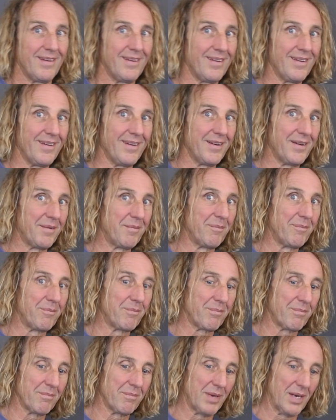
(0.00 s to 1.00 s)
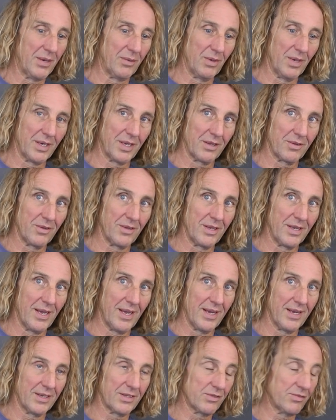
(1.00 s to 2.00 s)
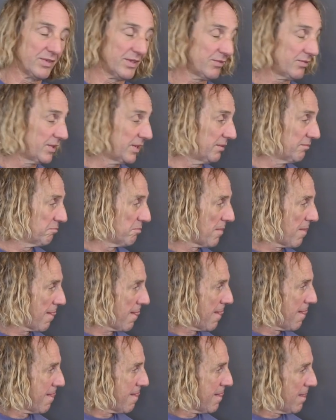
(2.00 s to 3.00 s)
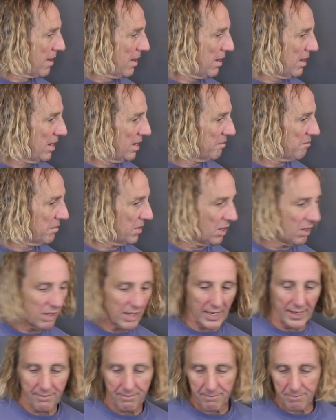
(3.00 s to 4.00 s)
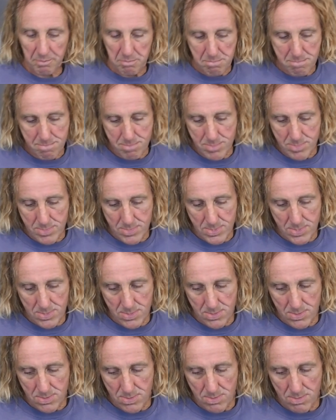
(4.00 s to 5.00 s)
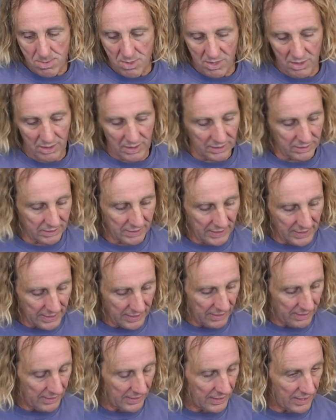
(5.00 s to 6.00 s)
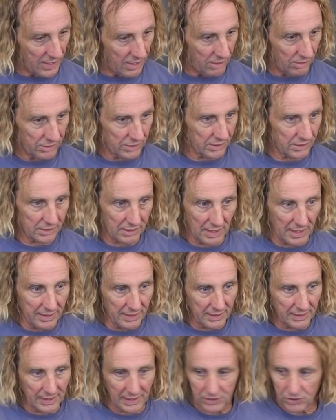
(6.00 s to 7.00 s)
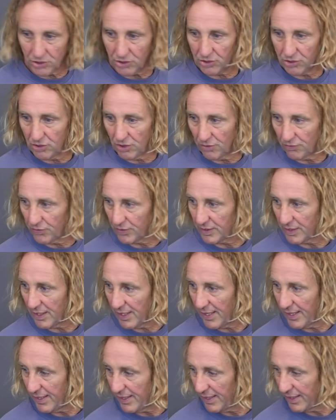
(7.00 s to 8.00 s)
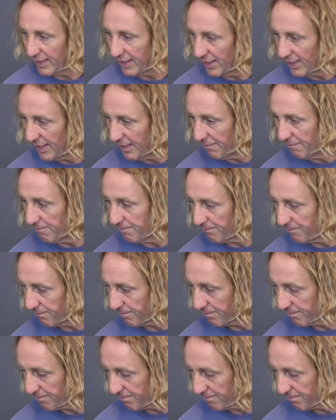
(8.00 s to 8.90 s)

um, by running through the AES50. Um, okay, let's see, anything else? I think that should do it for today. I um,